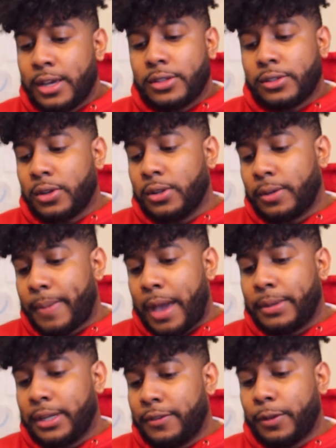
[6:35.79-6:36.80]
So look, man,
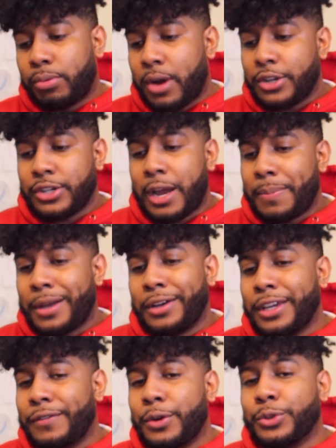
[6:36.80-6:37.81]
I'm gonna love the project. I'm not
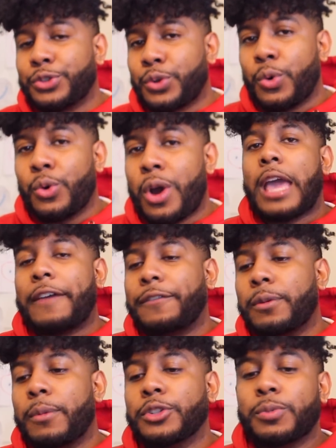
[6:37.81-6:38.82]
gonna give it no score.
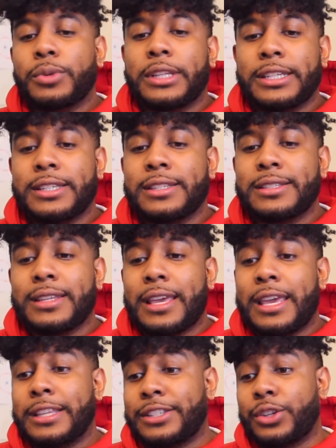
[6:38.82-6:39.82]
After multiple listens,
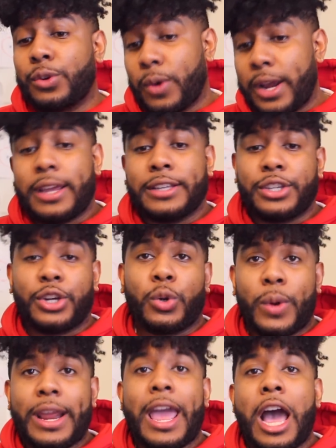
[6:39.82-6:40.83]
it's great. It's a
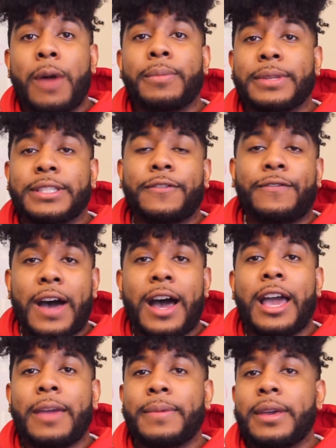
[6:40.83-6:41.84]
great album. It's a
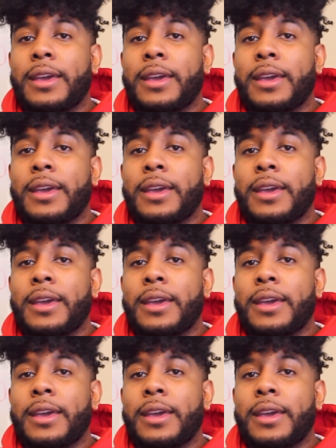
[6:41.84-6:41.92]
vibe.